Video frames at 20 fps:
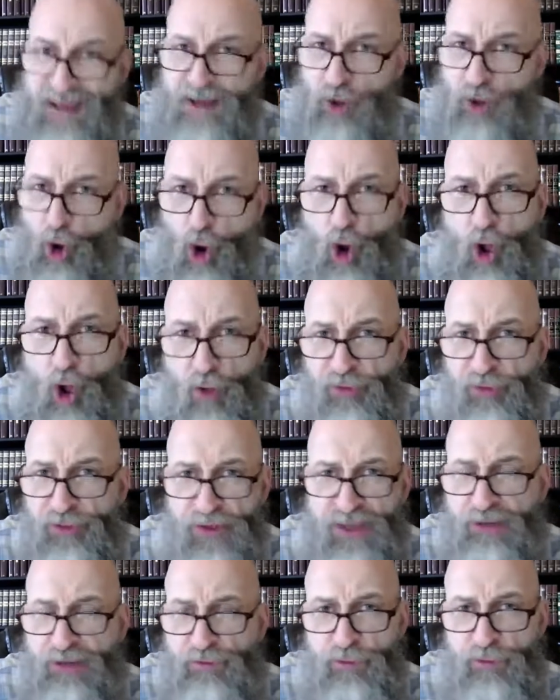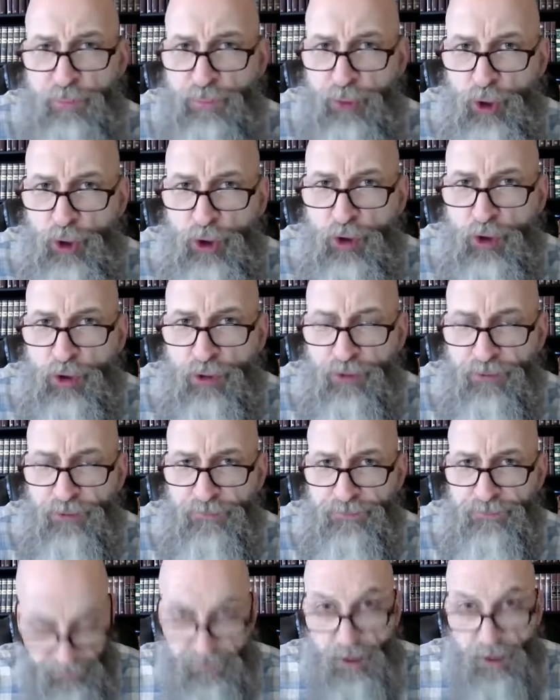all things are pure.
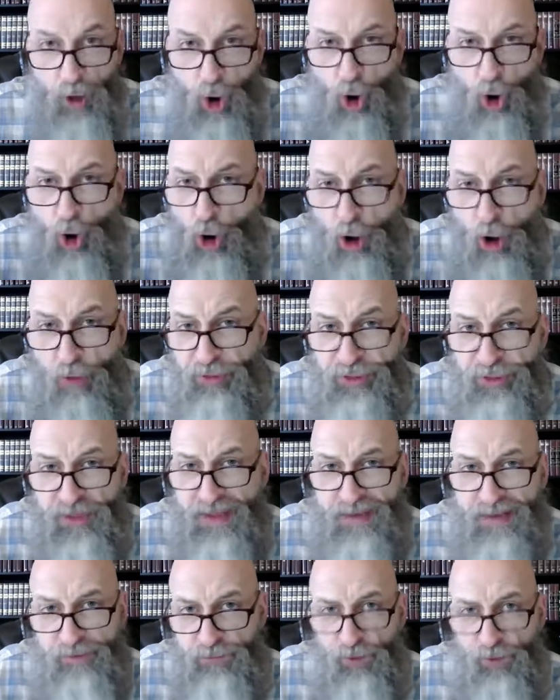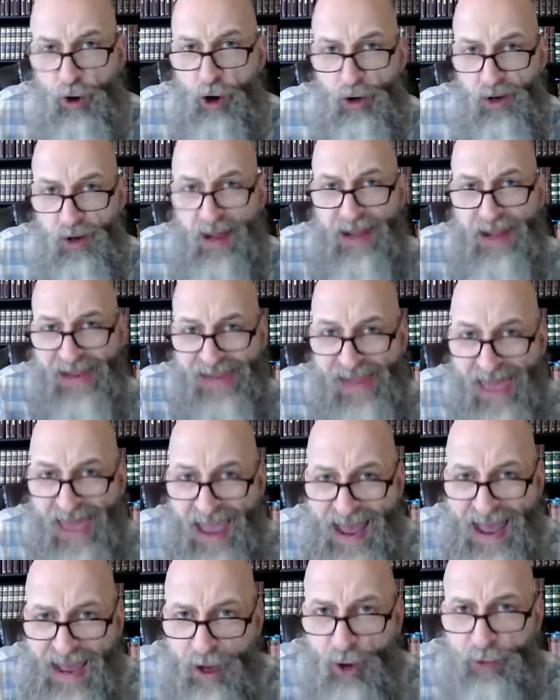All things are
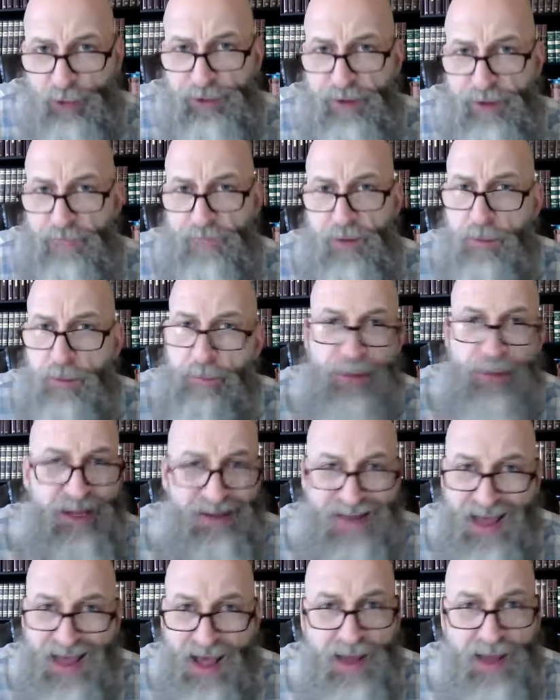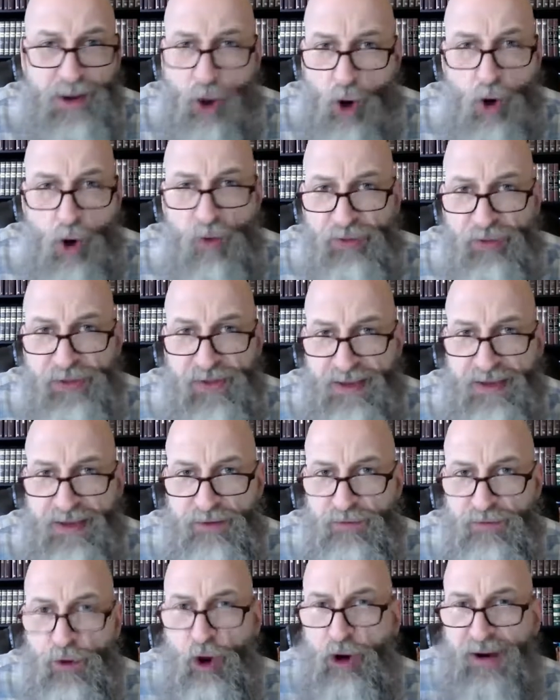allowed, but not all things
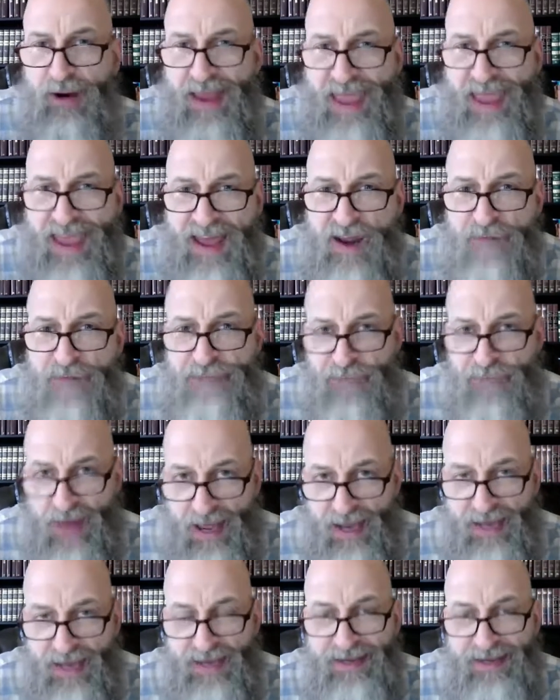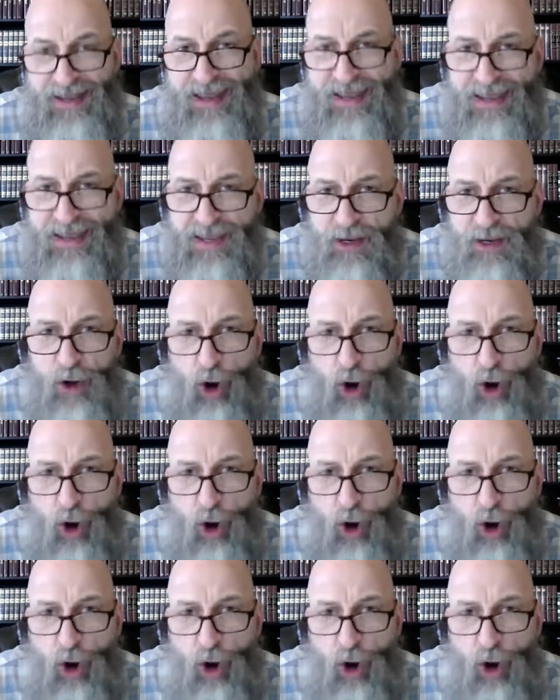are edifying in our